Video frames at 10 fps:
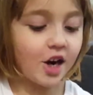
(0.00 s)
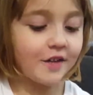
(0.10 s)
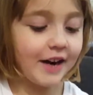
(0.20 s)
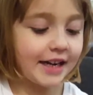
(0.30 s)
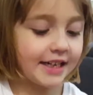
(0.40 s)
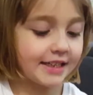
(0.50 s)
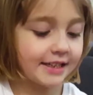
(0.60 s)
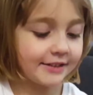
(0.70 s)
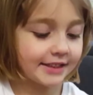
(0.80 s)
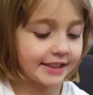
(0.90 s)
Are you ready to
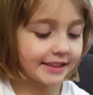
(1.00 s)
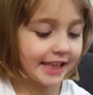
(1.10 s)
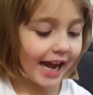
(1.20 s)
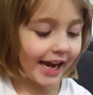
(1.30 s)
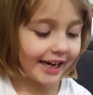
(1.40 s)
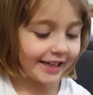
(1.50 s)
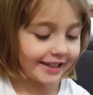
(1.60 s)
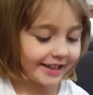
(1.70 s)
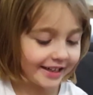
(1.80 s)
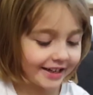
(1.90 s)
see what's inside? Oh
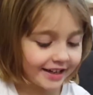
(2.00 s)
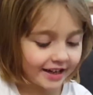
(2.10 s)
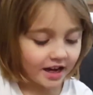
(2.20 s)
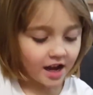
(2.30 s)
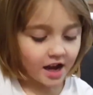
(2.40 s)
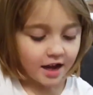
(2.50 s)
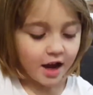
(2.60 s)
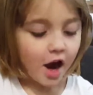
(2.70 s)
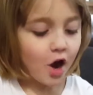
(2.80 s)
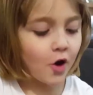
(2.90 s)
my.
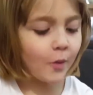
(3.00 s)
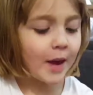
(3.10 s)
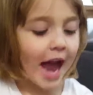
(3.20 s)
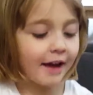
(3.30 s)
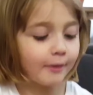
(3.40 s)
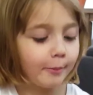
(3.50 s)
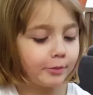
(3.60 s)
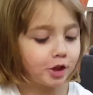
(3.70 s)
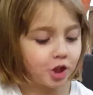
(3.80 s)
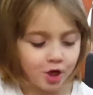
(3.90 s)
oh, right. we have a
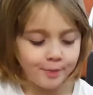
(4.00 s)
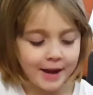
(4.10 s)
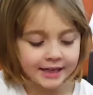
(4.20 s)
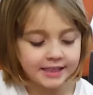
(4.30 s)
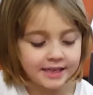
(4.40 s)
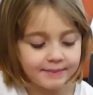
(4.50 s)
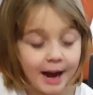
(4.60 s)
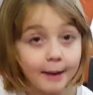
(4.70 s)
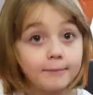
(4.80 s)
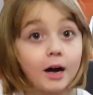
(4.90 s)
blue picnic
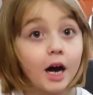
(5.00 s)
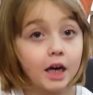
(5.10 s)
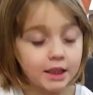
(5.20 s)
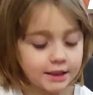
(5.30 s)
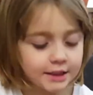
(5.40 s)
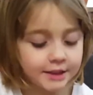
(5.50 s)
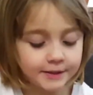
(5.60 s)
pom ball.